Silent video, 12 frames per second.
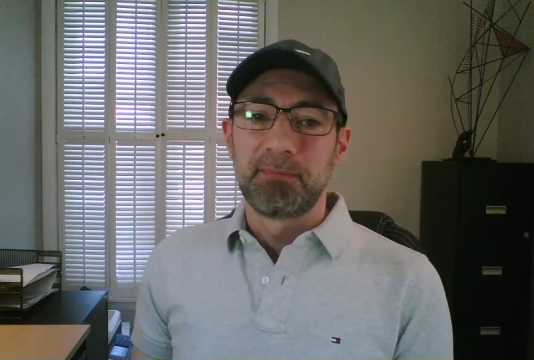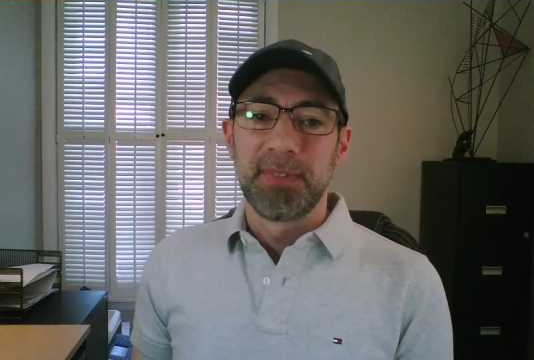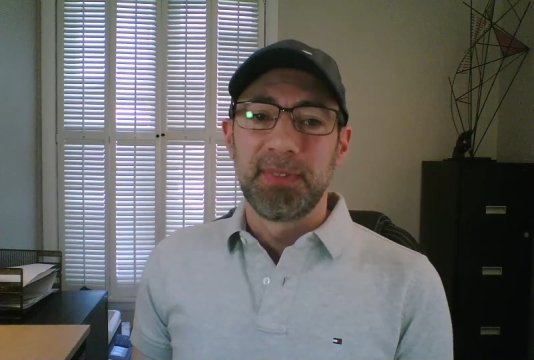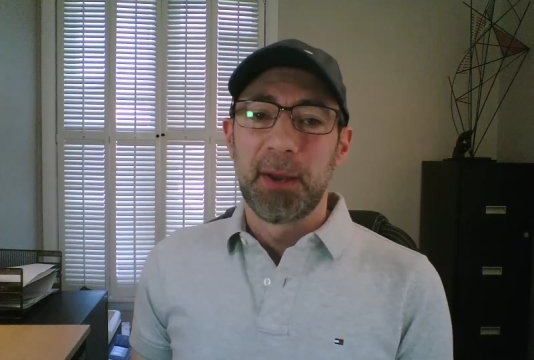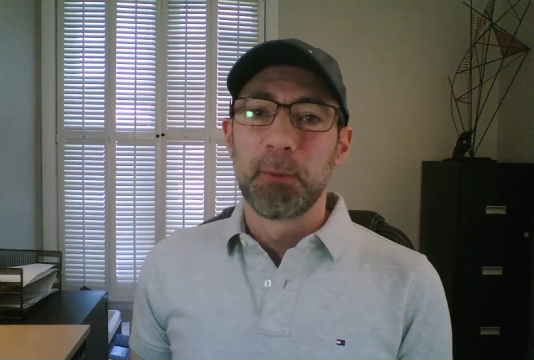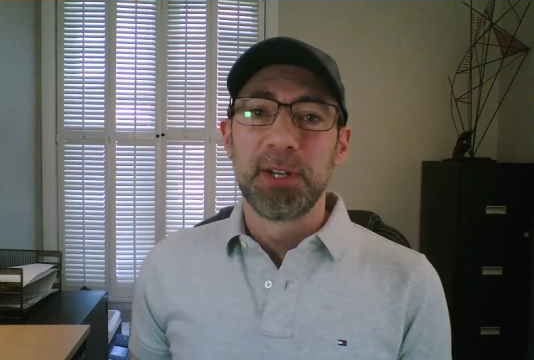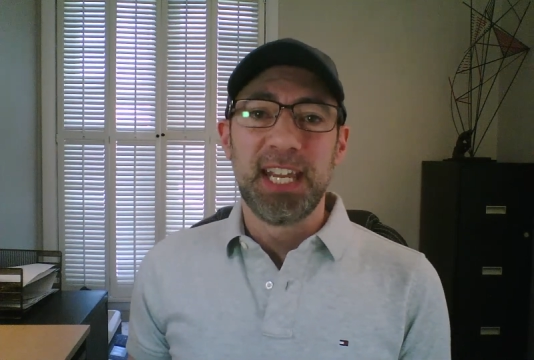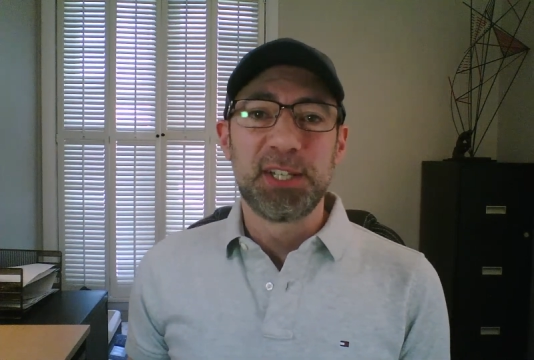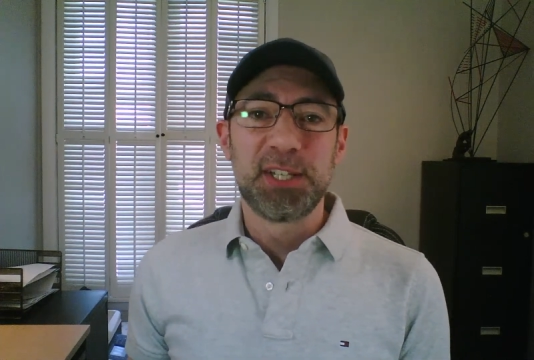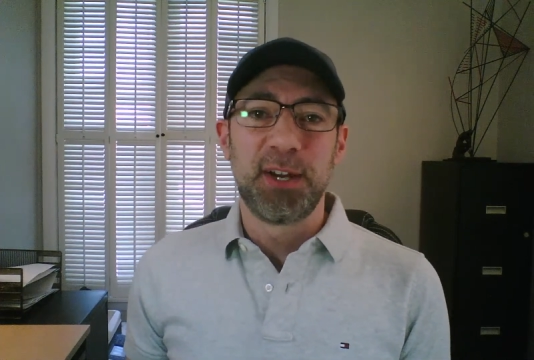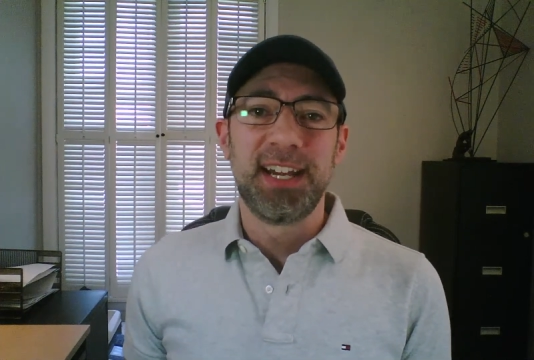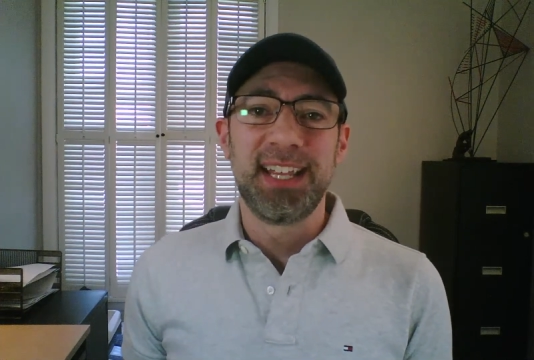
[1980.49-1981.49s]
that were day
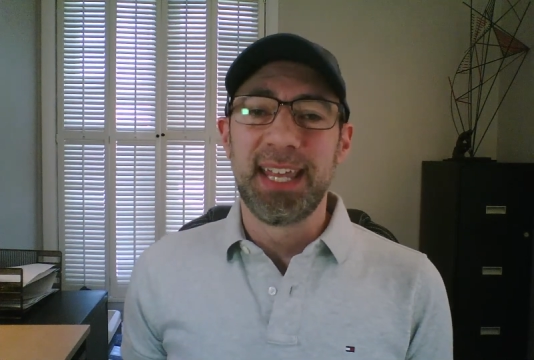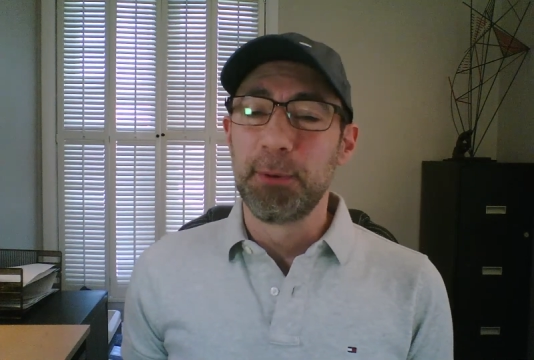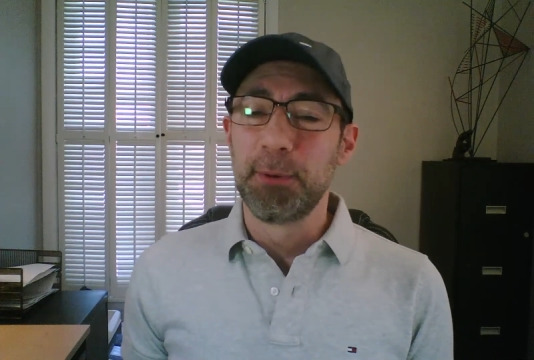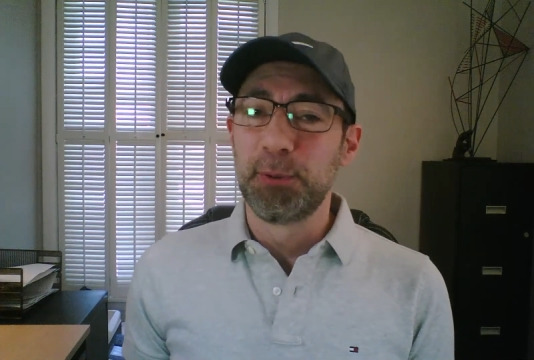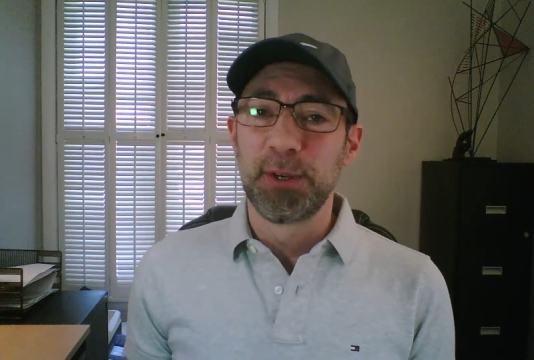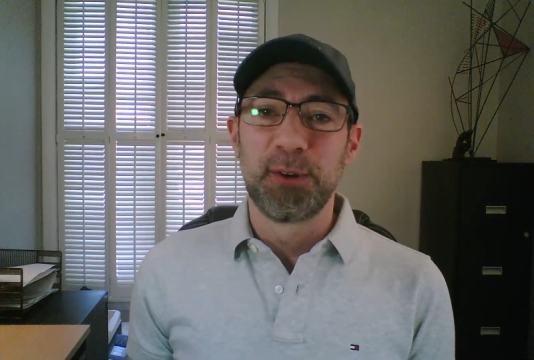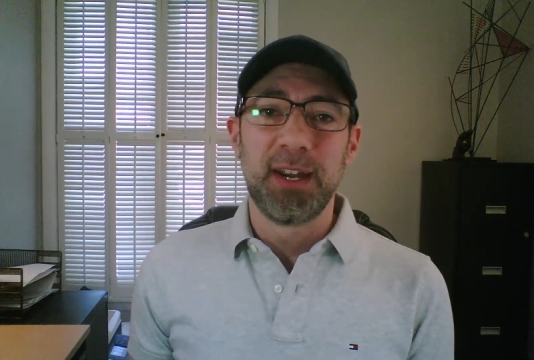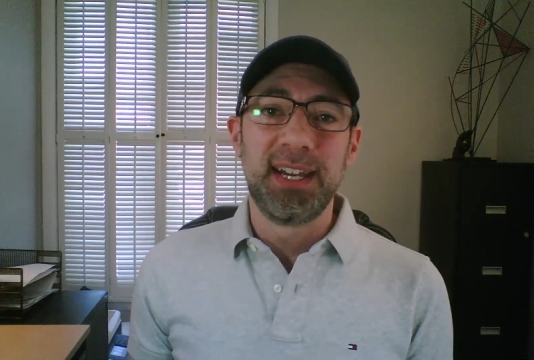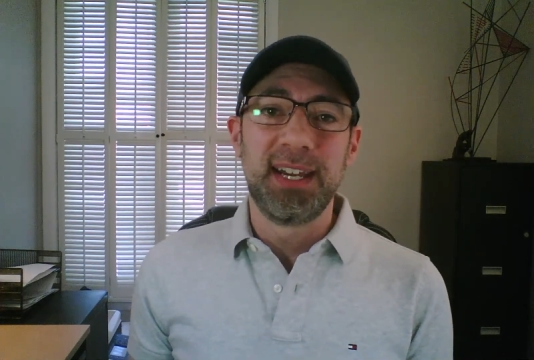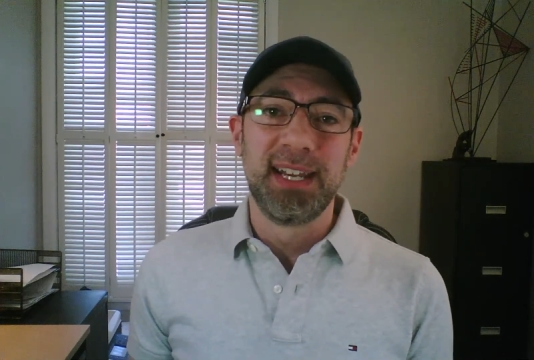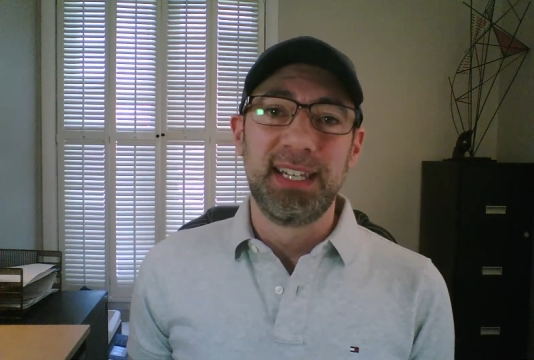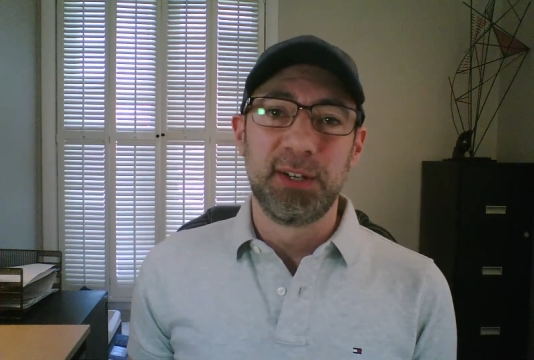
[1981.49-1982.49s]
trading, they were doing
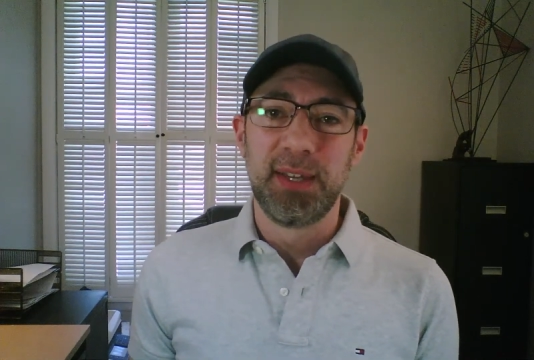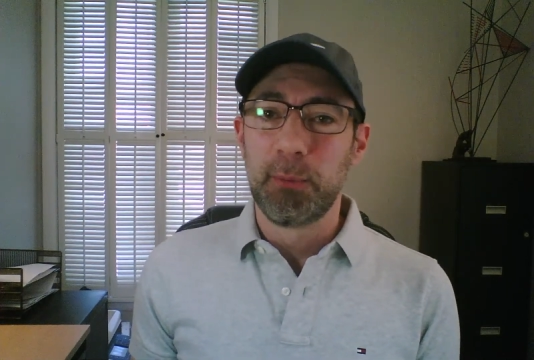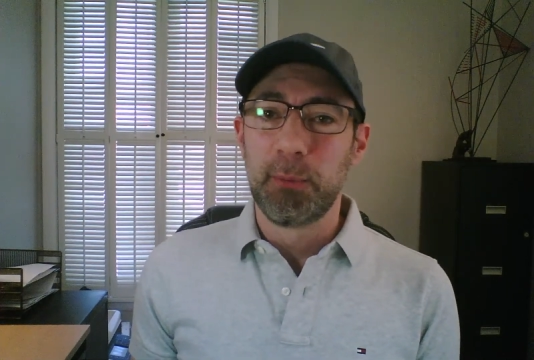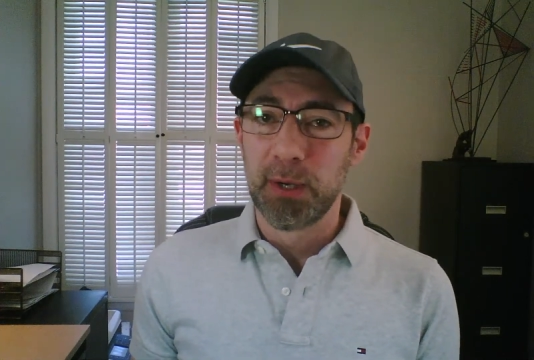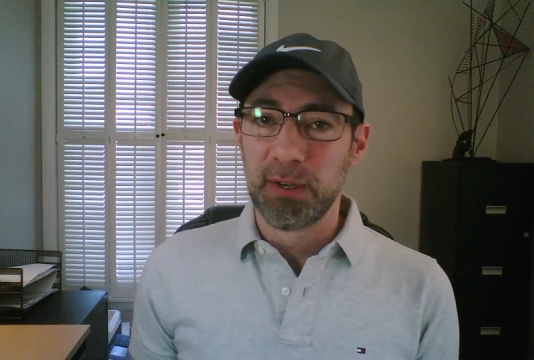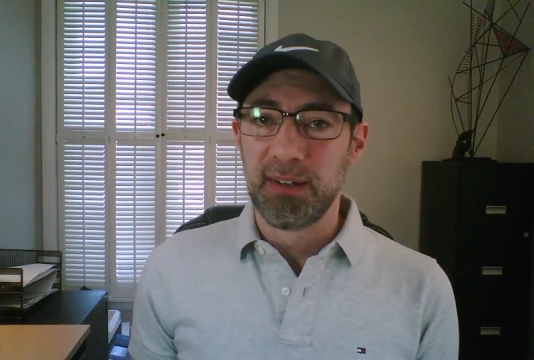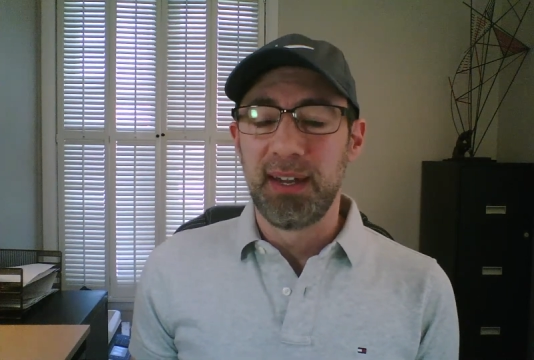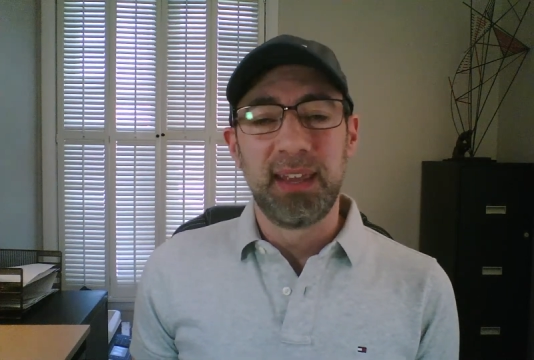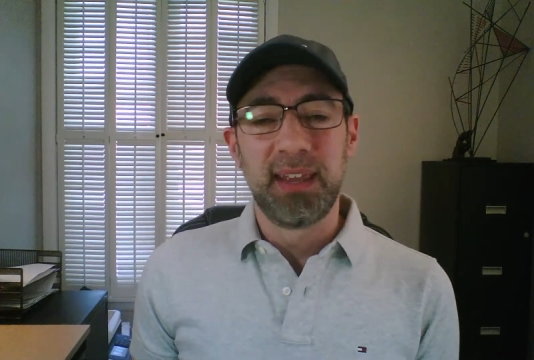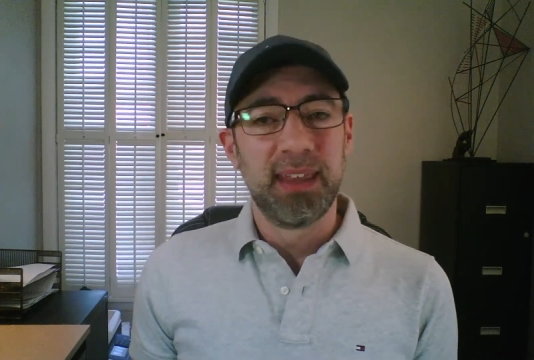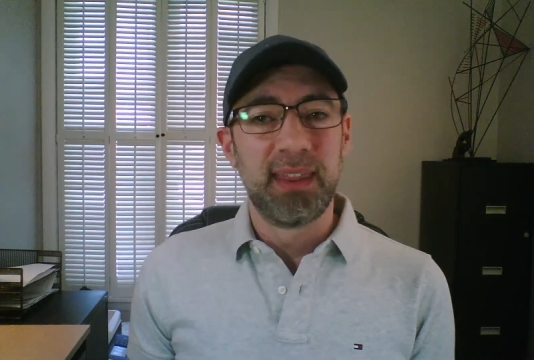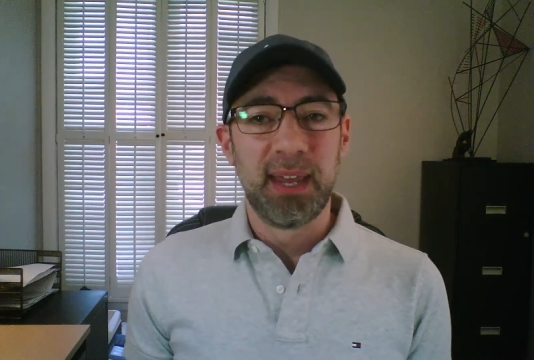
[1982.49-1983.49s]
great until they weren't. And
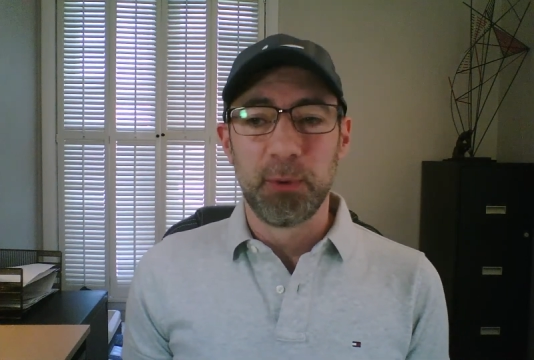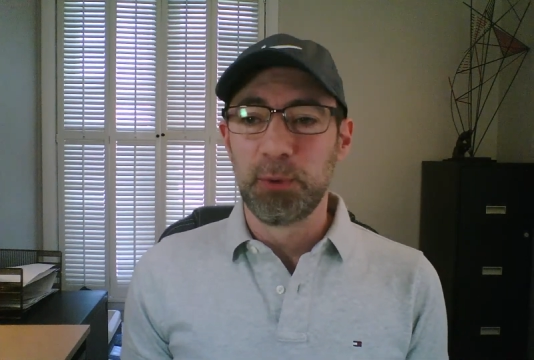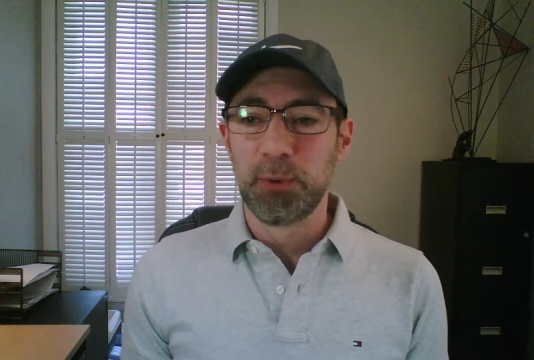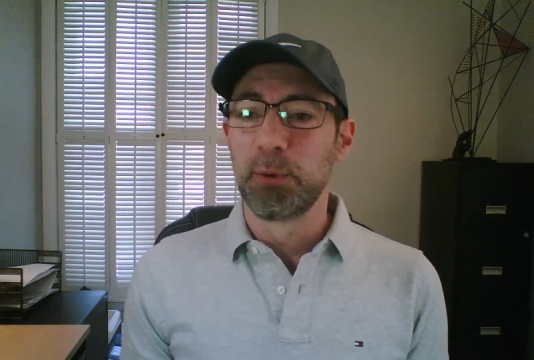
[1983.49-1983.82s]
then they were doing